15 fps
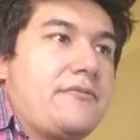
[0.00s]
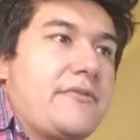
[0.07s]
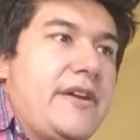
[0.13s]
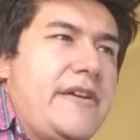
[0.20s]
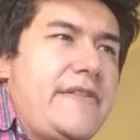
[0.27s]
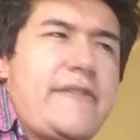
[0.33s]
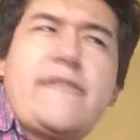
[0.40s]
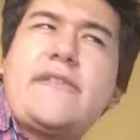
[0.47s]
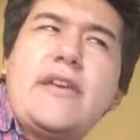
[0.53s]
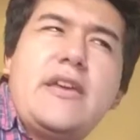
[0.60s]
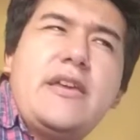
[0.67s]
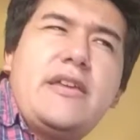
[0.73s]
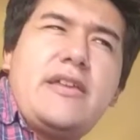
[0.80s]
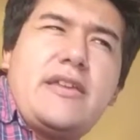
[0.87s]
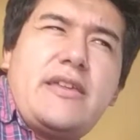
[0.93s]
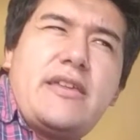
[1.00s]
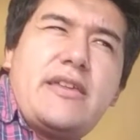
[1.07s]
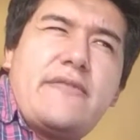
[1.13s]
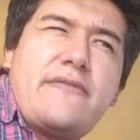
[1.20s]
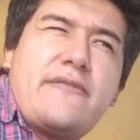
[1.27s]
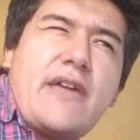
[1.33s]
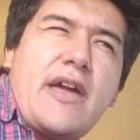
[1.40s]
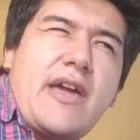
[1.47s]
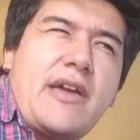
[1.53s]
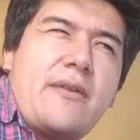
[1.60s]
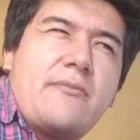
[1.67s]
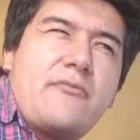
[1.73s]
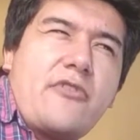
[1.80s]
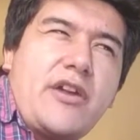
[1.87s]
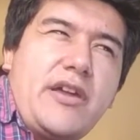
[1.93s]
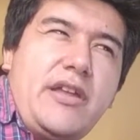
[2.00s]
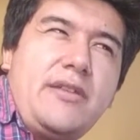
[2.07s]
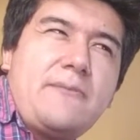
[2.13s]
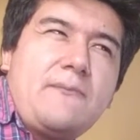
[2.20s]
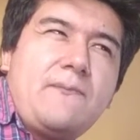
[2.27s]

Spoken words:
rest, if I am right.